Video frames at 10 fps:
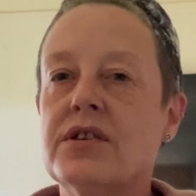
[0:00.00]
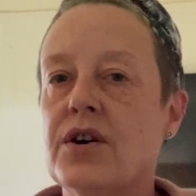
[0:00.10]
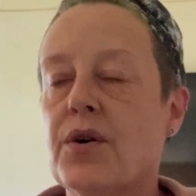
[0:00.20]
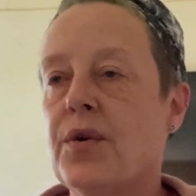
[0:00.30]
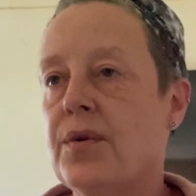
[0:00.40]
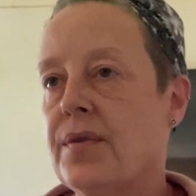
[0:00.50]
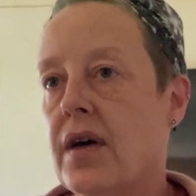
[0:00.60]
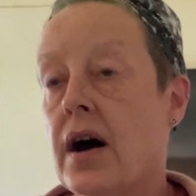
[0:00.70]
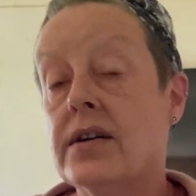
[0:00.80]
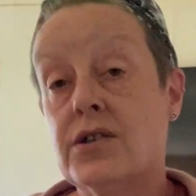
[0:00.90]
so
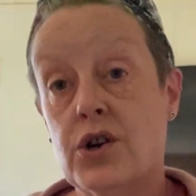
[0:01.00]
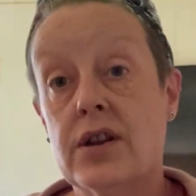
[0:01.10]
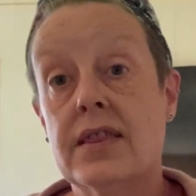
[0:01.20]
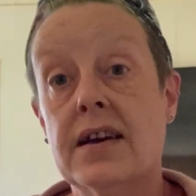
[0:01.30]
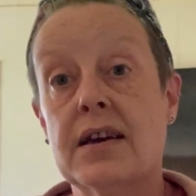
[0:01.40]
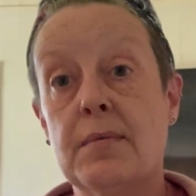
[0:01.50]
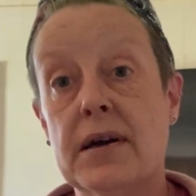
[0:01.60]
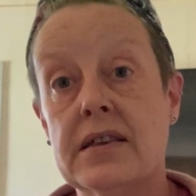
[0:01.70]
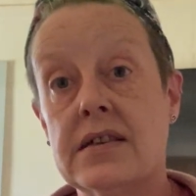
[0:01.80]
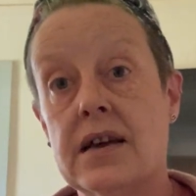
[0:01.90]
I started thinking
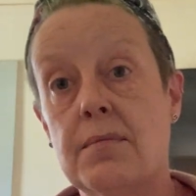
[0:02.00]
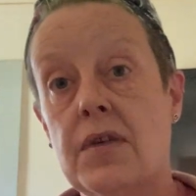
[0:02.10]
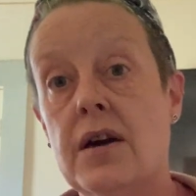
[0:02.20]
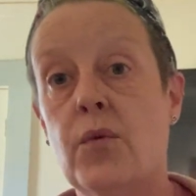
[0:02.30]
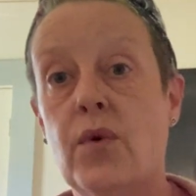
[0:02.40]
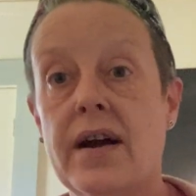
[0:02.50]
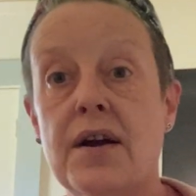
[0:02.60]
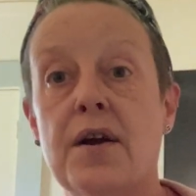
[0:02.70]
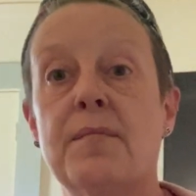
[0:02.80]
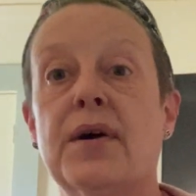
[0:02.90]
about the same thing.
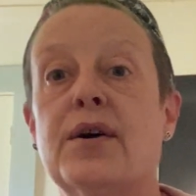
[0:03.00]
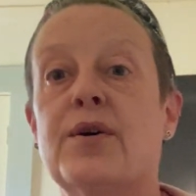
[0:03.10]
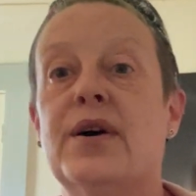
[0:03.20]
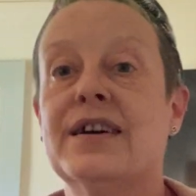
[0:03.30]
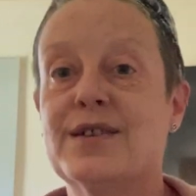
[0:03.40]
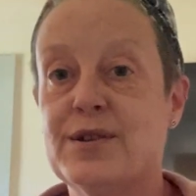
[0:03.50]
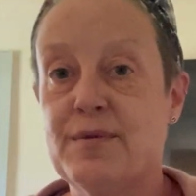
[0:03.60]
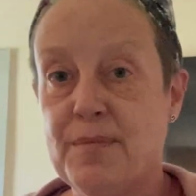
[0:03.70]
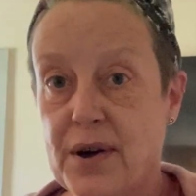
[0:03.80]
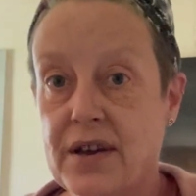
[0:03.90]
Where am I going to
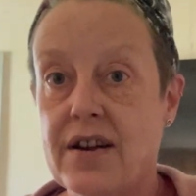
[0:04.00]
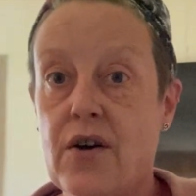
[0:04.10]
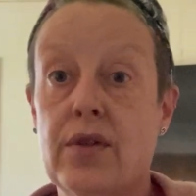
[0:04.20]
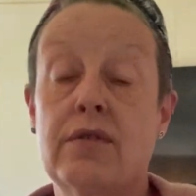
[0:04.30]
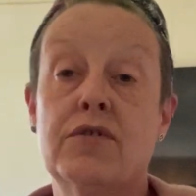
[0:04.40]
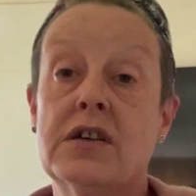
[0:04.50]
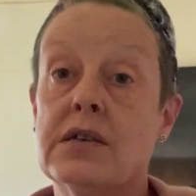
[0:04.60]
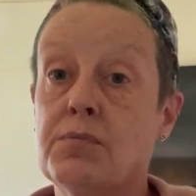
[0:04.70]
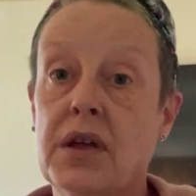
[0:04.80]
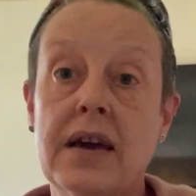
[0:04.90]
put all of
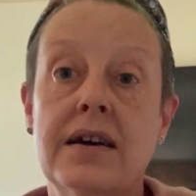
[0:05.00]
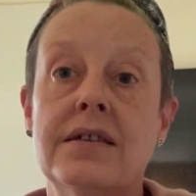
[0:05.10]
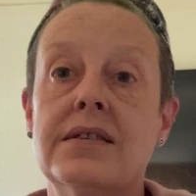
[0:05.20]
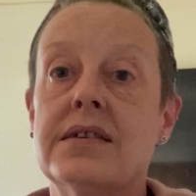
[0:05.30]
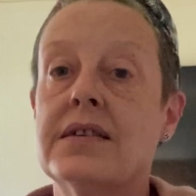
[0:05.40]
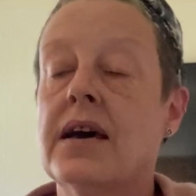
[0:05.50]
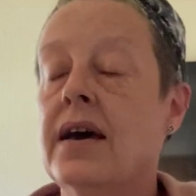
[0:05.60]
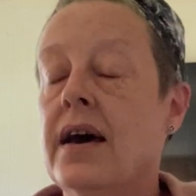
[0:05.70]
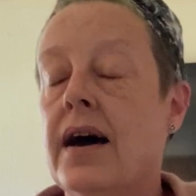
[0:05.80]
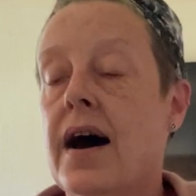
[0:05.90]
these plants?
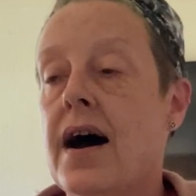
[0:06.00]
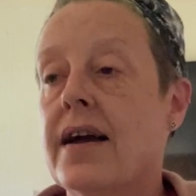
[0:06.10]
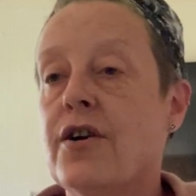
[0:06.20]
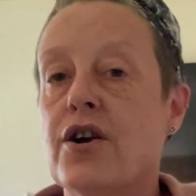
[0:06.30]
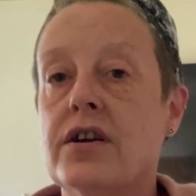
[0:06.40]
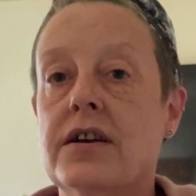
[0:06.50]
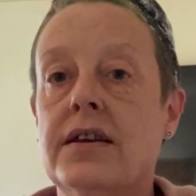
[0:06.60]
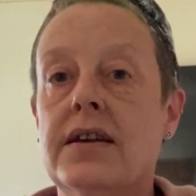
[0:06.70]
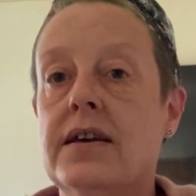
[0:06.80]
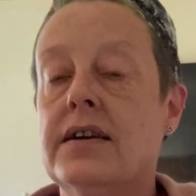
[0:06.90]
I
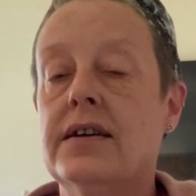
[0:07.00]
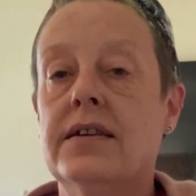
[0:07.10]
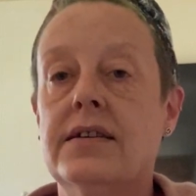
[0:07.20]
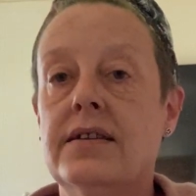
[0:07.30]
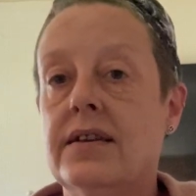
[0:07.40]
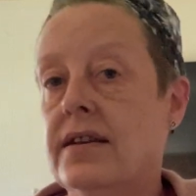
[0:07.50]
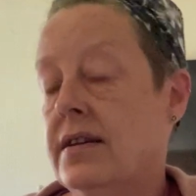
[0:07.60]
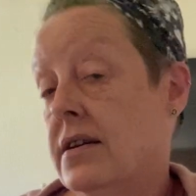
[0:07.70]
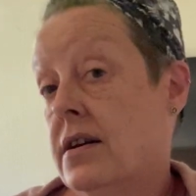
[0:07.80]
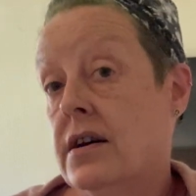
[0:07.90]
garden in
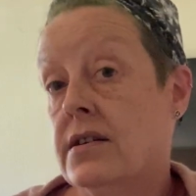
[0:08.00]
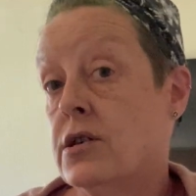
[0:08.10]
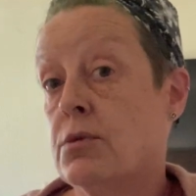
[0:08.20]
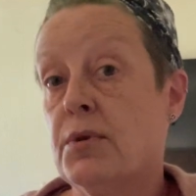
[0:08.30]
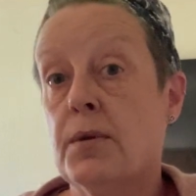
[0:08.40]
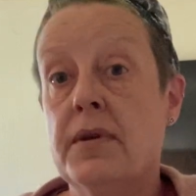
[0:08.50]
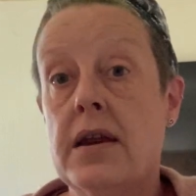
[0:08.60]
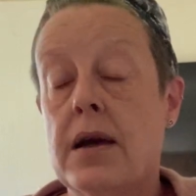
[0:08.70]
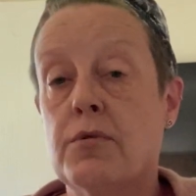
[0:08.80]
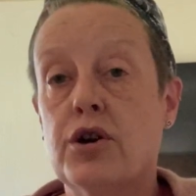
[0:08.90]
a suburban
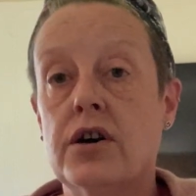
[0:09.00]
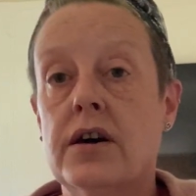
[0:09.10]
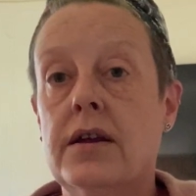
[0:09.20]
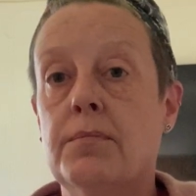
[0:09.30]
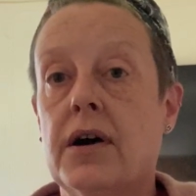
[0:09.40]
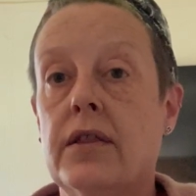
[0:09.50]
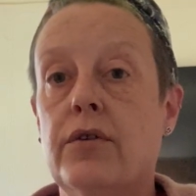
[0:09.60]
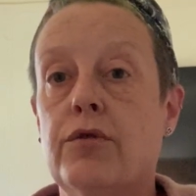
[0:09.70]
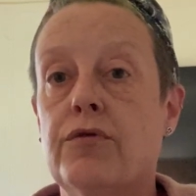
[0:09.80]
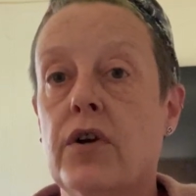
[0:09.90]
neighborhood in my
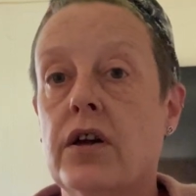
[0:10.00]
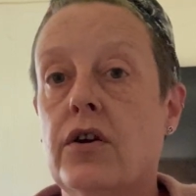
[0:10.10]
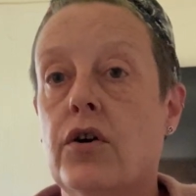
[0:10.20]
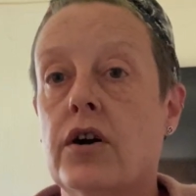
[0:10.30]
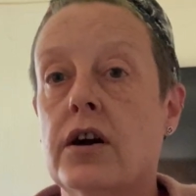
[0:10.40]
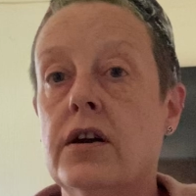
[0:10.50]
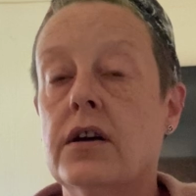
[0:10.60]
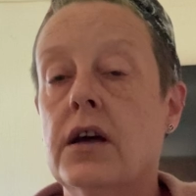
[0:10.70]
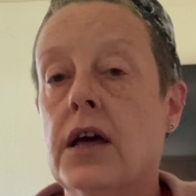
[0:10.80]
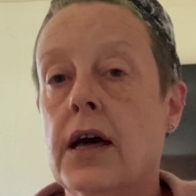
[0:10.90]
little front yard.
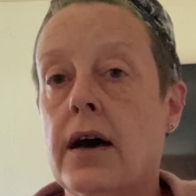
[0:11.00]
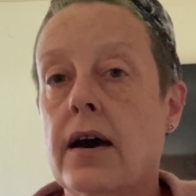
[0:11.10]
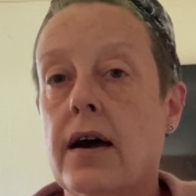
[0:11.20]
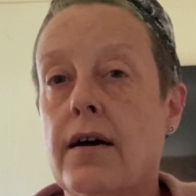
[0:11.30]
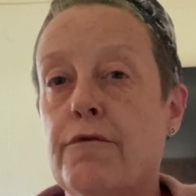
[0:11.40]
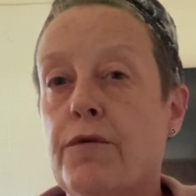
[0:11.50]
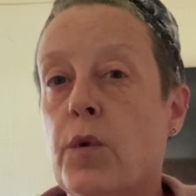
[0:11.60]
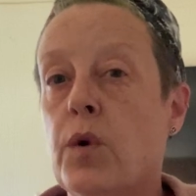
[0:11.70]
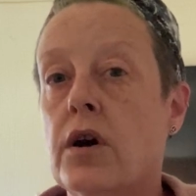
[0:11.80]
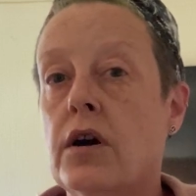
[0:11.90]
I have
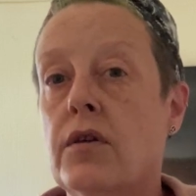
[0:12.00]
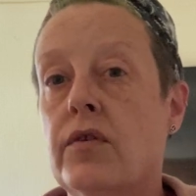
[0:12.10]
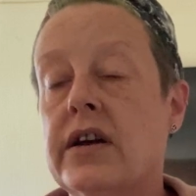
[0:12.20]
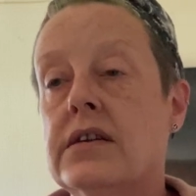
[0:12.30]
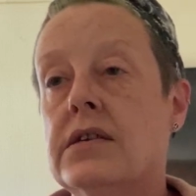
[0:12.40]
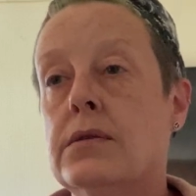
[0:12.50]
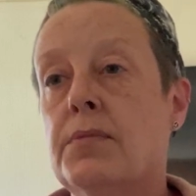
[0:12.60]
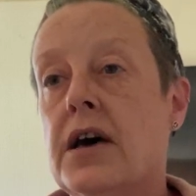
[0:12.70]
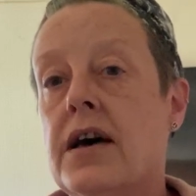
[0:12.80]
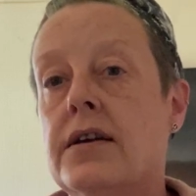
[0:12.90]
4 raised
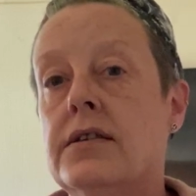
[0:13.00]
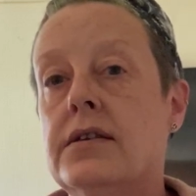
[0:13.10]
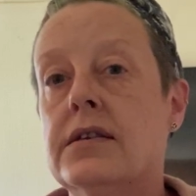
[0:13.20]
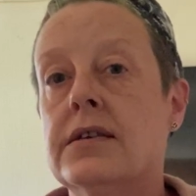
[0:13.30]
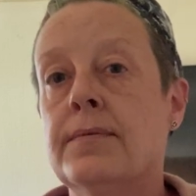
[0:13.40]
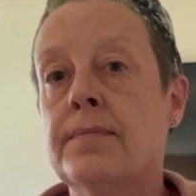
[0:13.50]
beds